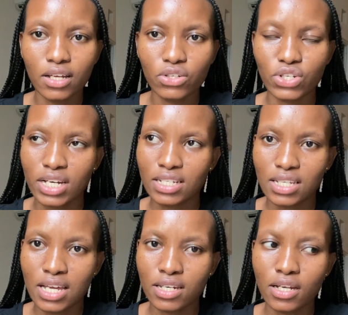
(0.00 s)
Do you
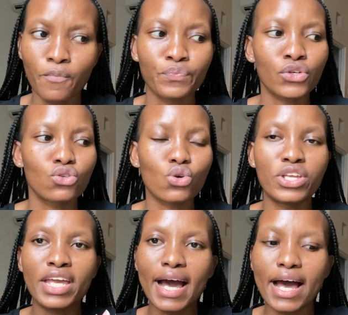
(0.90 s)
understand? So
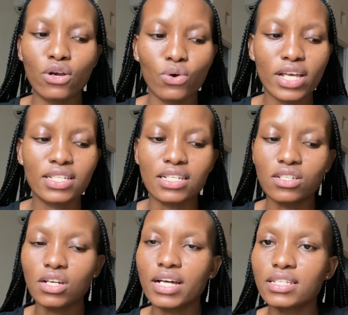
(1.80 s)
nyalo as a
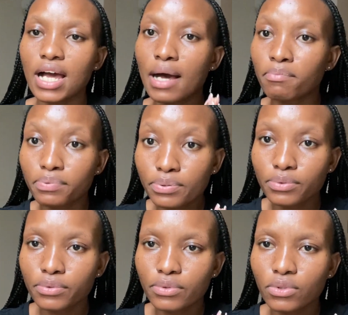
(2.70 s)
startup,
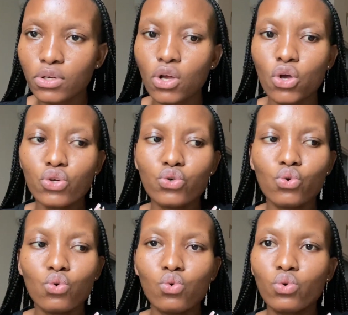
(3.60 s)

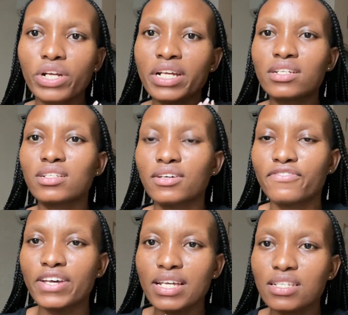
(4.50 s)
you read the
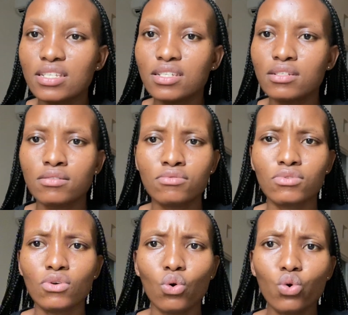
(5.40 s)
verse.
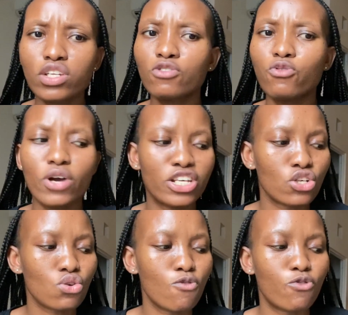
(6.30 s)
Utitfuke
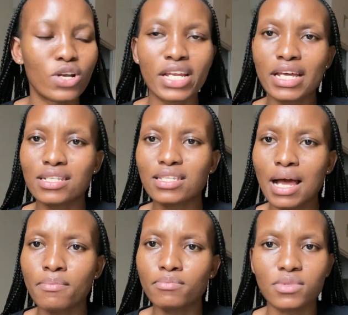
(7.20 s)
nje so uvulile
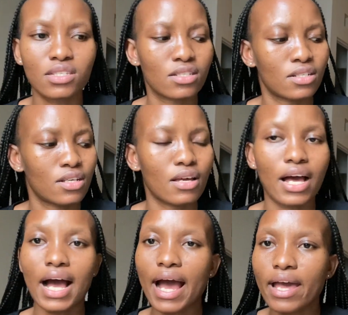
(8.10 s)
Psalms.
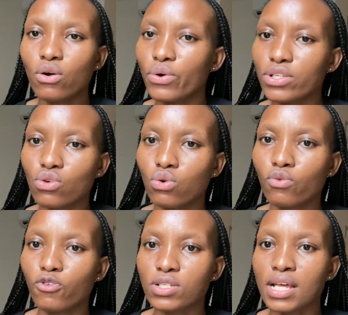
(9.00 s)
I always go
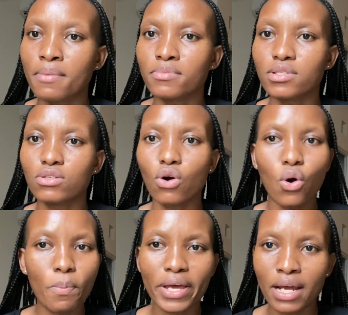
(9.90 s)
for Psalms.
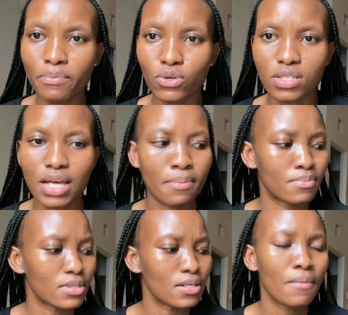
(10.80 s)
Open up your
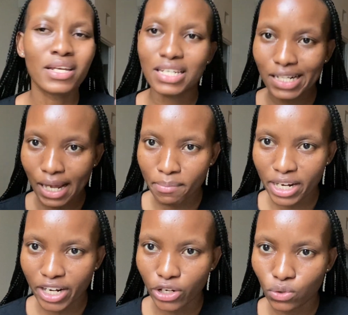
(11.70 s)
Psalms.
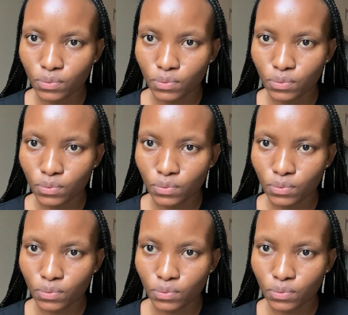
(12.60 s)
Dihlabelelo.